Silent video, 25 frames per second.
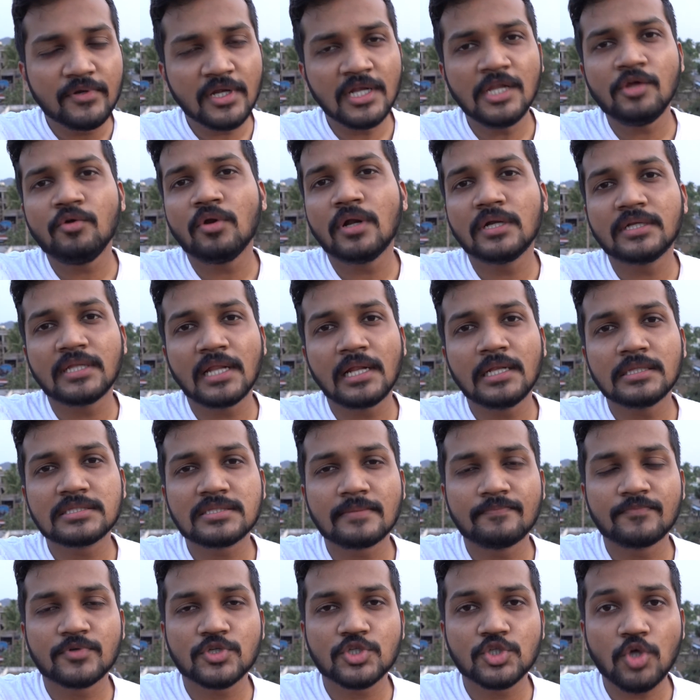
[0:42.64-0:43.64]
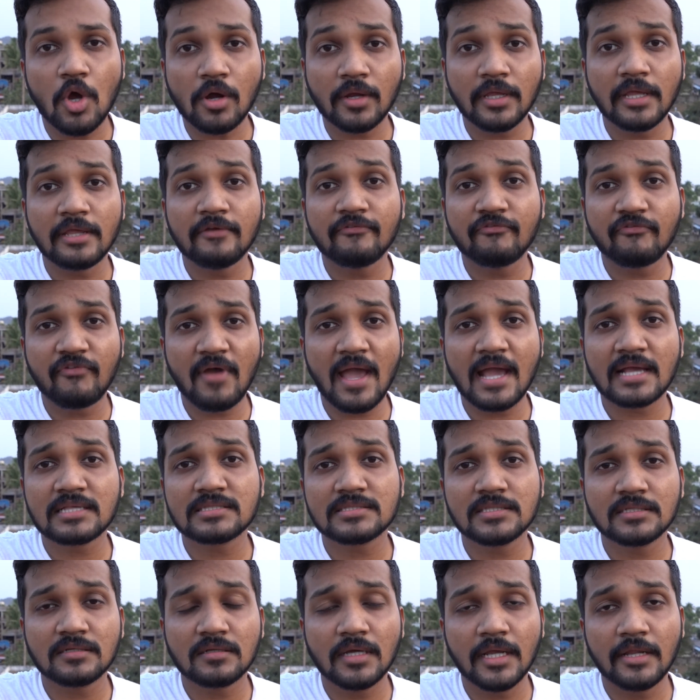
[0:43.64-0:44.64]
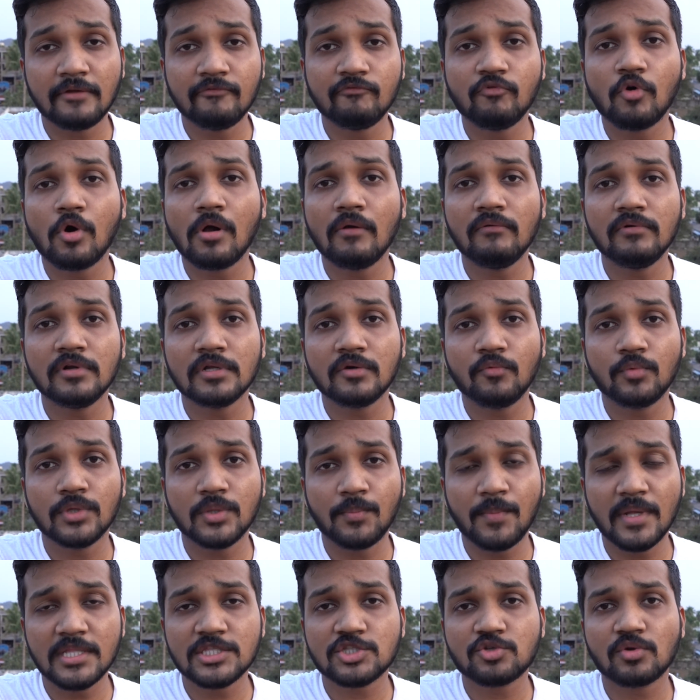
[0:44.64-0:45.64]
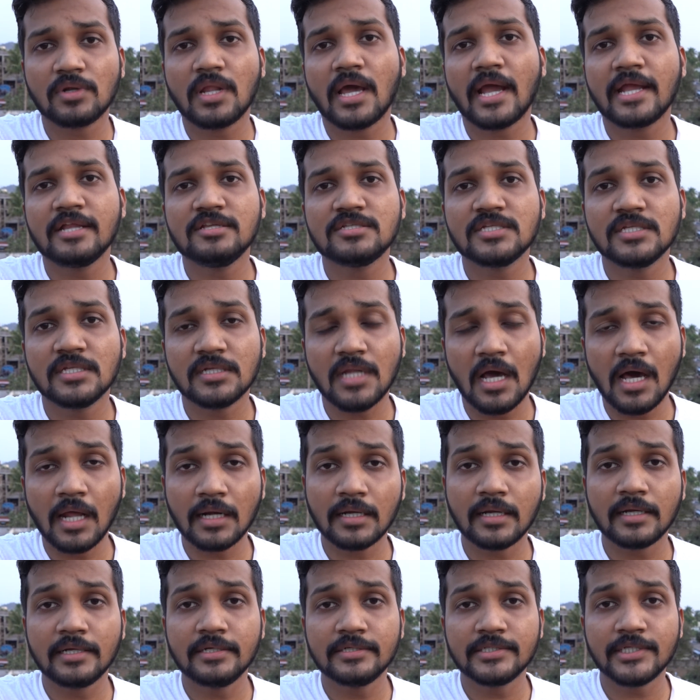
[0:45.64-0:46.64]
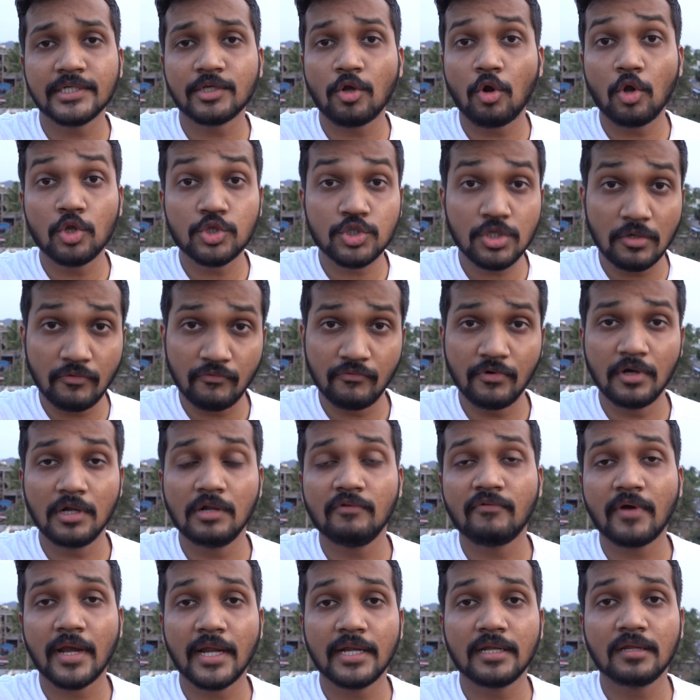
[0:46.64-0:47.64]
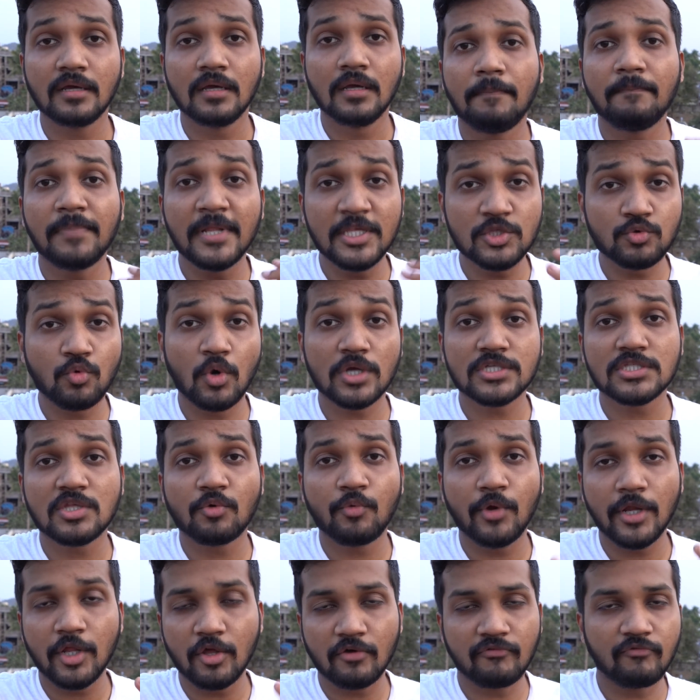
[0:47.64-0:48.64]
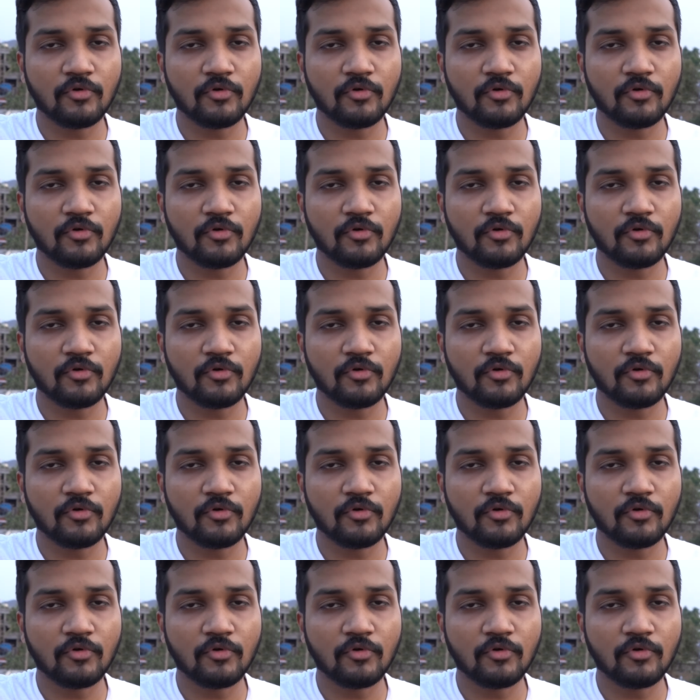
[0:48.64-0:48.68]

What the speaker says: really going to tell some shocking facts that are involved with menstrual hygiene in our country and also worldwide. Please watch the video